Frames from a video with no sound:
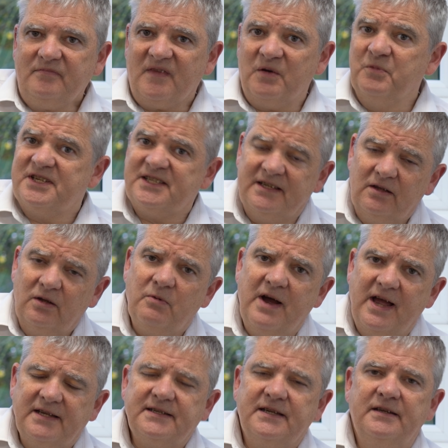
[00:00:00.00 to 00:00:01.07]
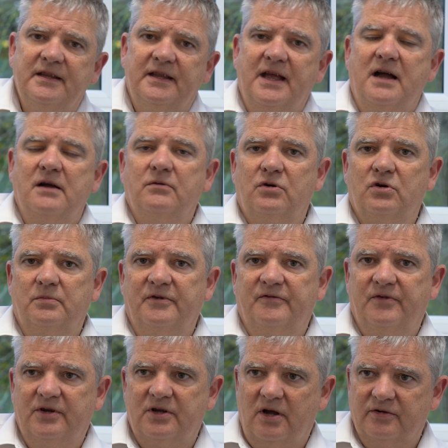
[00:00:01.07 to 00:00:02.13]
We're still awaiting the outcome
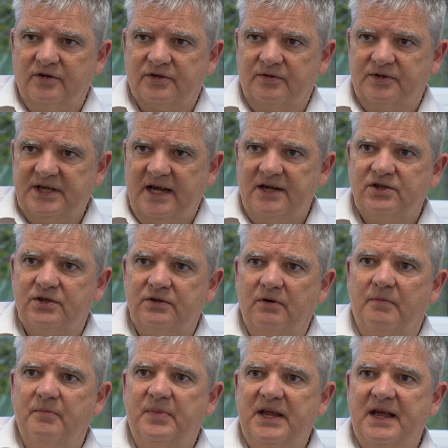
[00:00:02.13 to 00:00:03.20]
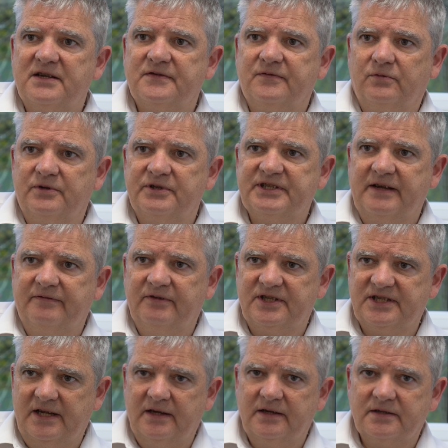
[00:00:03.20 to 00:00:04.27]
of the consultation on BS
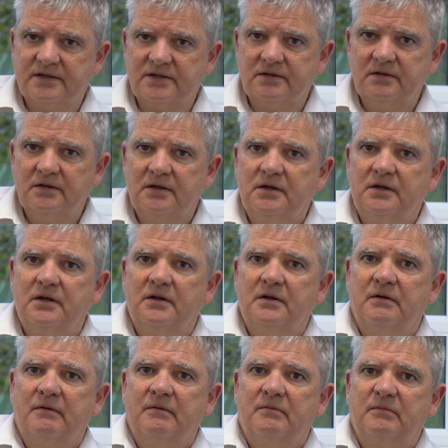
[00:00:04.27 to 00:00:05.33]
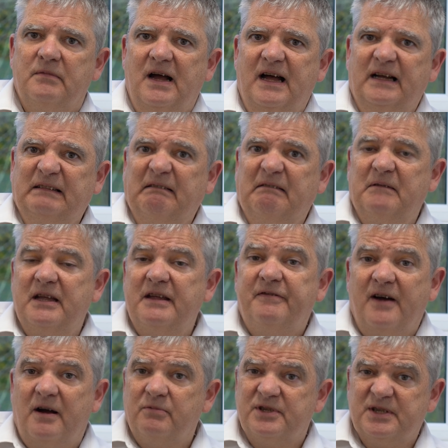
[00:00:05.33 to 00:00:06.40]
476.
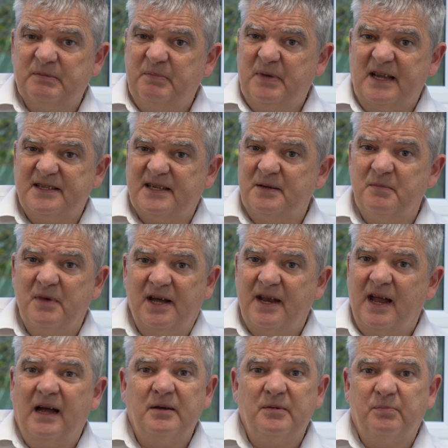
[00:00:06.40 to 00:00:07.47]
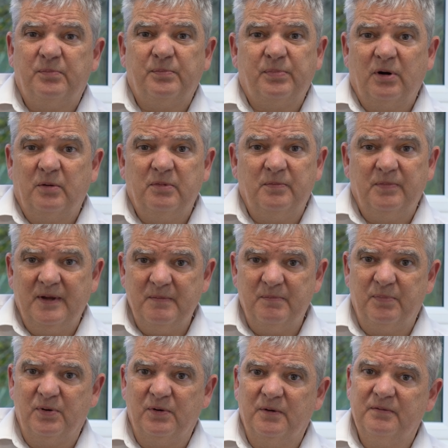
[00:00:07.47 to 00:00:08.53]
If I was a betting man, I'd probably
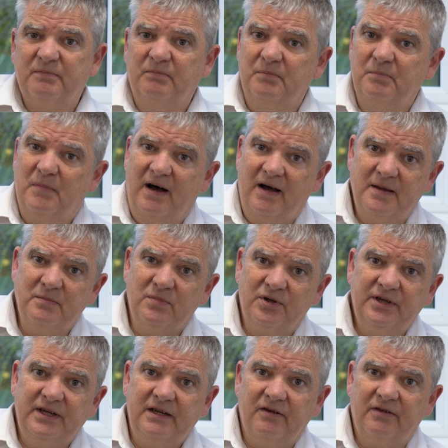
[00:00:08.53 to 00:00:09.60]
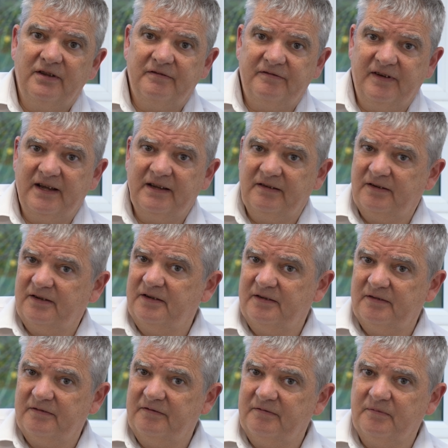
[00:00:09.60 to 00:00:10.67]
put my money on the fact
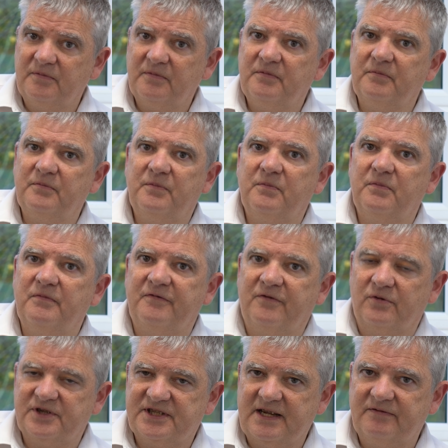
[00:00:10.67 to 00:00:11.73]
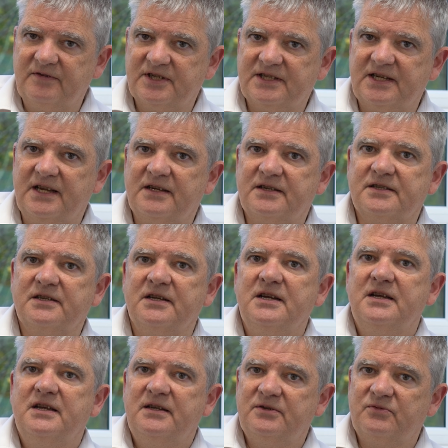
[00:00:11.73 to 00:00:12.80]
that 476
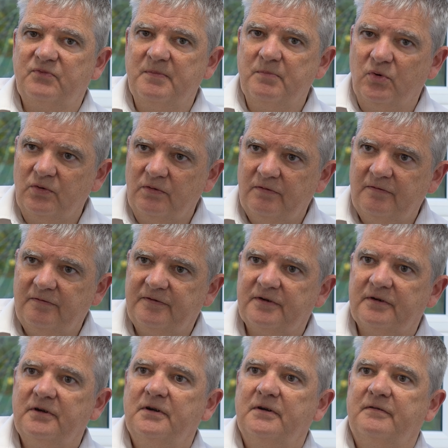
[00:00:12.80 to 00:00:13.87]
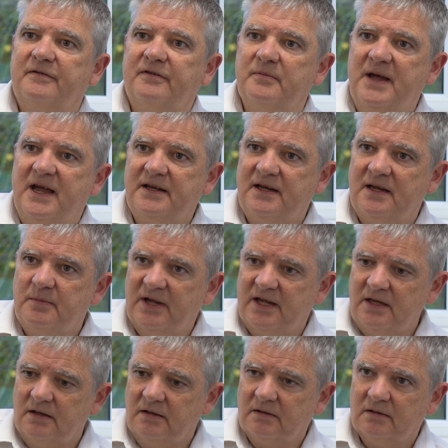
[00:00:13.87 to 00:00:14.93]
is removed from
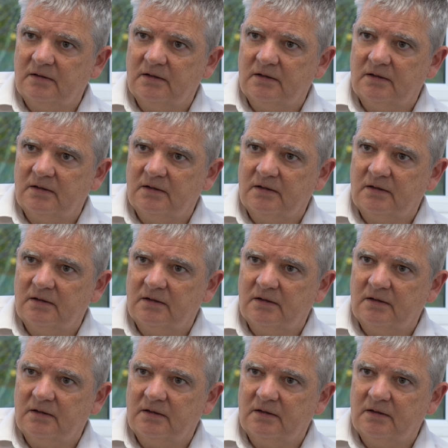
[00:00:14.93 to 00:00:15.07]
ADB,